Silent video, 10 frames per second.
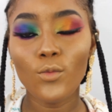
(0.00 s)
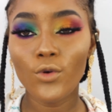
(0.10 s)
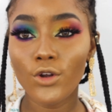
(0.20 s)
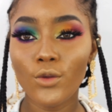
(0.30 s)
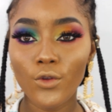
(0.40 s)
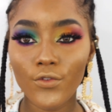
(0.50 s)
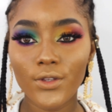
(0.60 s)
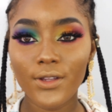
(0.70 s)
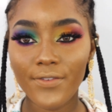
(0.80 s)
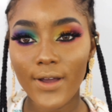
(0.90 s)
I'm gonna move
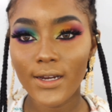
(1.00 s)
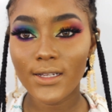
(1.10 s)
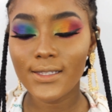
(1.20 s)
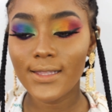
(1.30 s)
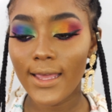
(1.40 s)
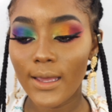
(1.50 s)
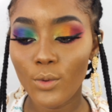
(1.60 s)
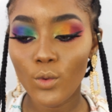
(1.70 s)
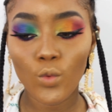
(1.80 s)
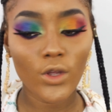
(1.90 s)
to the final step,
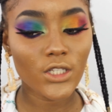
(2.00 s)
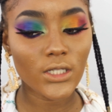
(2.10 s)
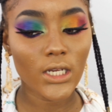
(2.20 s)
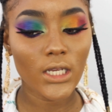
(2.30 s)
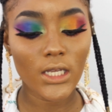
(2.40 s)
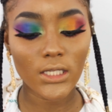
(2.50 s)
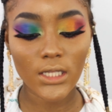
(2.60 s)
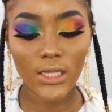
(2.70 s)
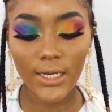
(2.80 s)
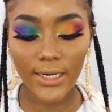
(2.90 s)
which is
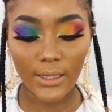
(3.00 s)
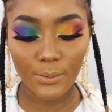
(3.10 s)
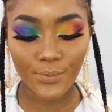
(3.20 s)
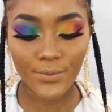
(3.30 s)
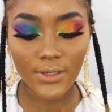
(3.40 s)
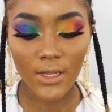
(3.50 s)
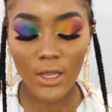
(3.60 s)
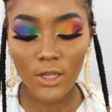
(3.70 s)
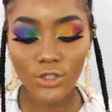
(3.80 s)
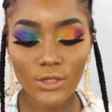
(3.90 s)
the lips.
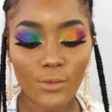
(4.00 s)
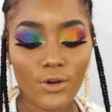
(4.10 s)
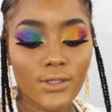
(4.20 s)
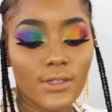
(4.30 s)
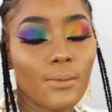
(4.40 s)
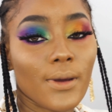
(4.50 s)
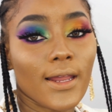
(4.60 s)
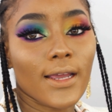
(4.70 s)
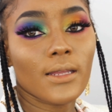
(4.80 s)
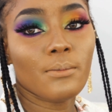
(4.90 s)
So I'm gonna start by
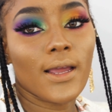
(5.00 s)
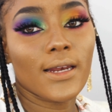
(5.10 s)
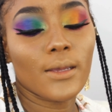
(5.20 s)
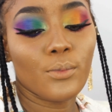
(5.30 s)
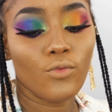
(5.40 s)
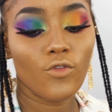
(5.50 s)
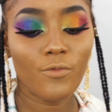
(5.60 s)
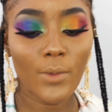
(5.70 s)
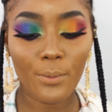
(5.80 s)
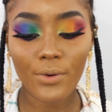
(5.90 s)
lining my lip
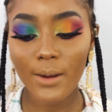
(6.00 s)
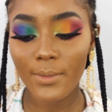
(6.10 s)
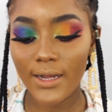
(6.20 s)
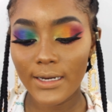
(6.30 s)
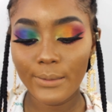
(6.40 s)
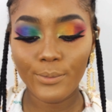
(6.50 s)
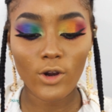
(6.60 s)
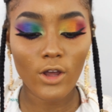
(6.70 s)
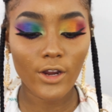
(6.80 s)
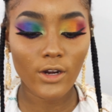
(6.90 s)
with my Primark lip
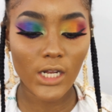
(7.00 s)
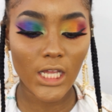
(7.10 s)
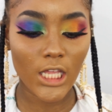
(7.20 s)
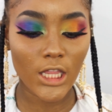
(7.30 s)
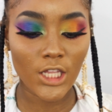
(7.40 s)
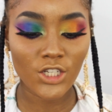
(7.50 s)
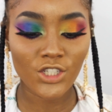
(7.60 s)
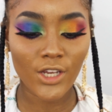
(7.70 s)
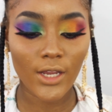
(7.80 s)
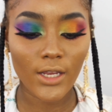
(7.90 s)
liner in the
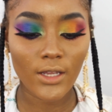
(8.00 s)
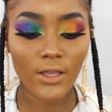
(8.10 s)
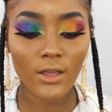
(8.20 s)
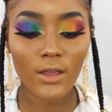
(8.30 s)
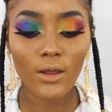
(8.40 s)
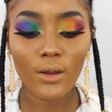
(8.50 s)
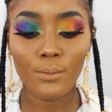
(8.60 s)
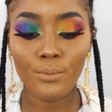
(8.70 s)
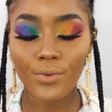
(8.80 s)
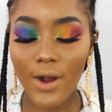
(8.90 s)
shade
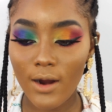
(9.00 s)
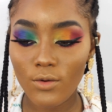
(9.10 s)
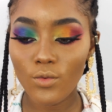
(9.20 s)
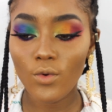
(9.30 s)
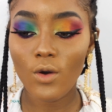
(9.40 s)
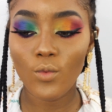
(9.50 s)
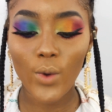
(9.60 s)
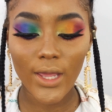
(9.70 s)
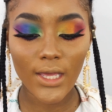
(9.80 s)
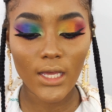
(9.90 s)
Brown
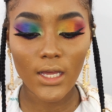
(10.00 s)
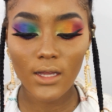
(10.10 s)
Wink.